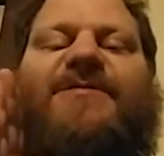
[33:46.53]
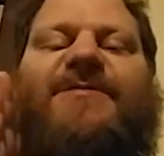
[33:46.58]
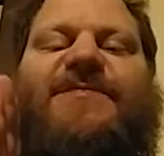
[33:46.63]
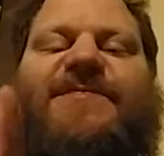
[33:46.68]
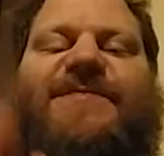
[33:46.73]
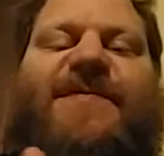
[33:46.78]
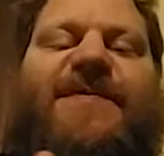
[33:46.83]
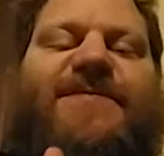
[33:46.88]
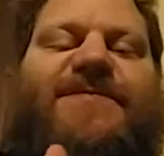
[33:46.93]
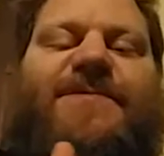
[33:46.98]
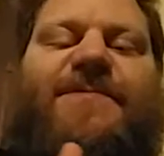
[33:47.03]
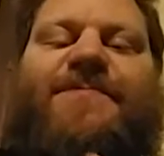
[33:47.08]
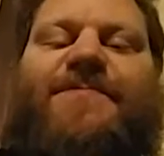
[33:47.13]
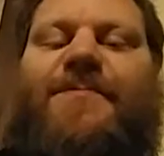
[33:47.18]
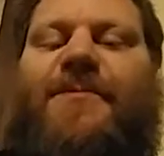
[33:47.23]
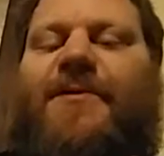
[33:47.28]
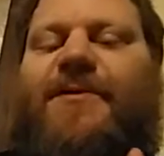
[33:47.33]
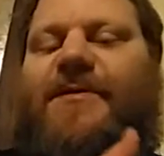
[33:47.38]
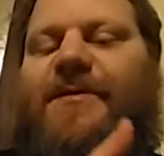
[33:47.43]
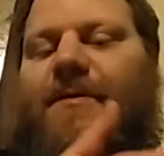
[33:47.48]

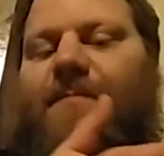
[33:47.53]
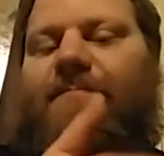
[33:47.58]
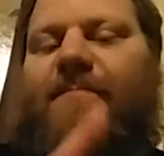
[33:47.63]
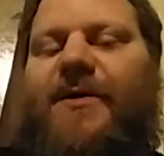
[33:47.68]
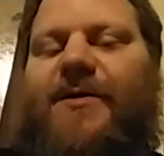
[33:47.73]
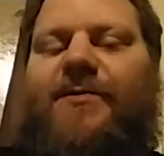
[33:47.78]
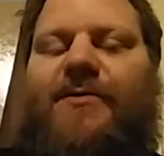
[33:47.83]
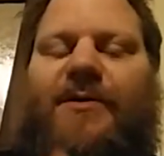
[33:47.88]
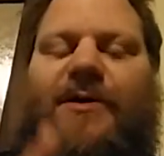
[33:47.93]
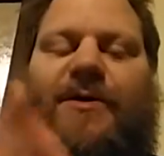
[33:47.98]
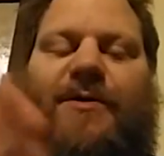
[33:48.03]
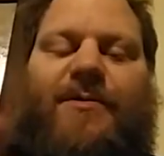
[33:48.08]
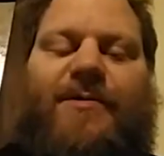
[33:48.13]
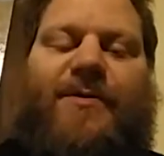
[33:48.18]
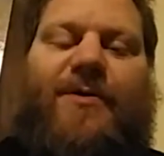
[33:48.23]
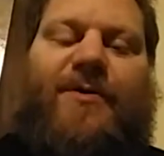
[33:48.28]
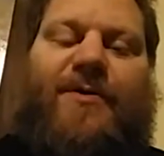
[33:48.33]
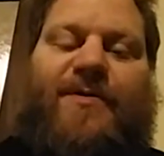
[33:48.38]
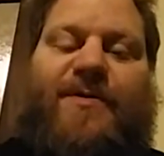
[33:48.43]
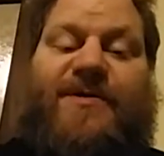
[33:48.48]
Schizophrenia, mental
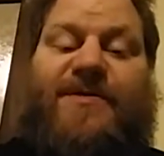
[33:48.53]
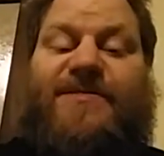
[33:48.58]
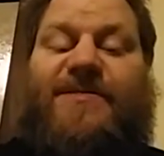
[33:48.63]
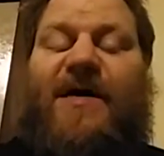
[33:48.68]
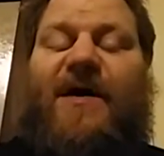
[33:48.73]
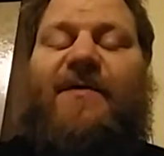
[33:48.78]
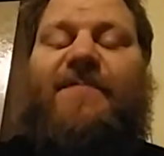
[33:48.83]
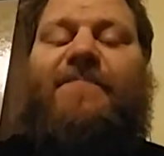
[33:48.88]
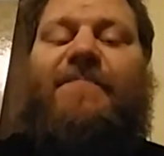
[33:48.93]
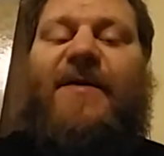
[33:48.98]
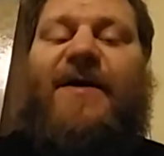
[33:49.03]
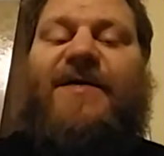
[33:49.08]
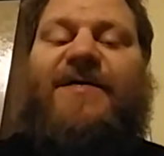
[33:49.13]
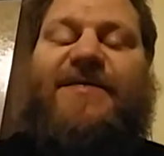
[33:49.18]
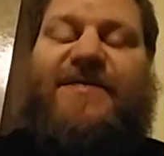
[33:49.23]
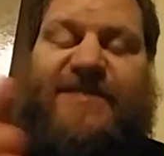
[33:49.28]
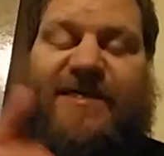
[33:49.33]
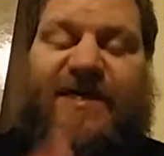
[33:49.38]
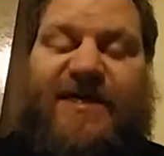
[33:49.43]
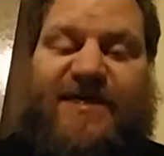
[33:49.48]
health, all this. I've
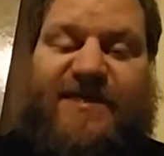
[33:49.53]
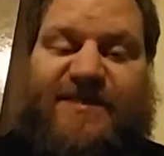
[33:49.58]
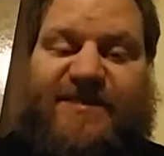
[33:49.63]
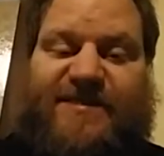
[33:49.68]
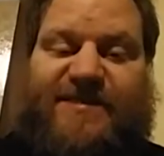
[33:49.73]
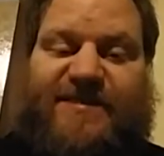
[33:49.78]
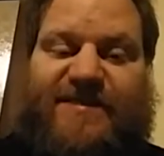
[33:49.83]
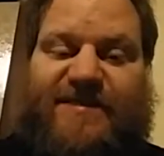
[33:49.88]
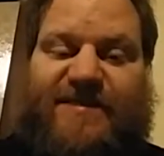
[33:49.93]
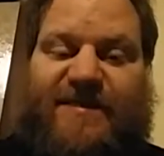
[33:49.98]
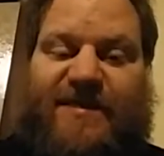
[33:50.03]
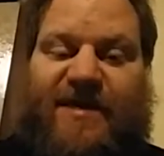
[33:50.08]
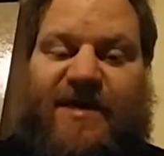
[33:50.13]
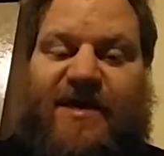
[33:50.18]
made tests,